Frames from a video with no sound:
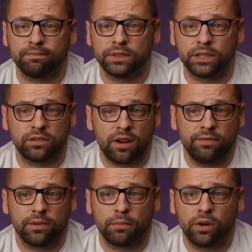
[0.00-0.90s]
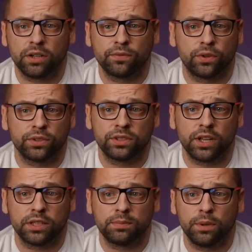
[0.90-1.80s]
the traffic marked for this
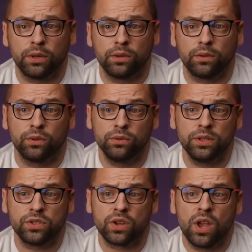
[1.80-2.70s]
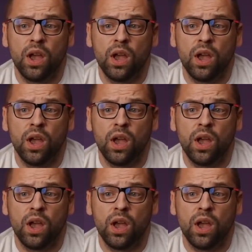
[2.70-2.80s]
ISP usage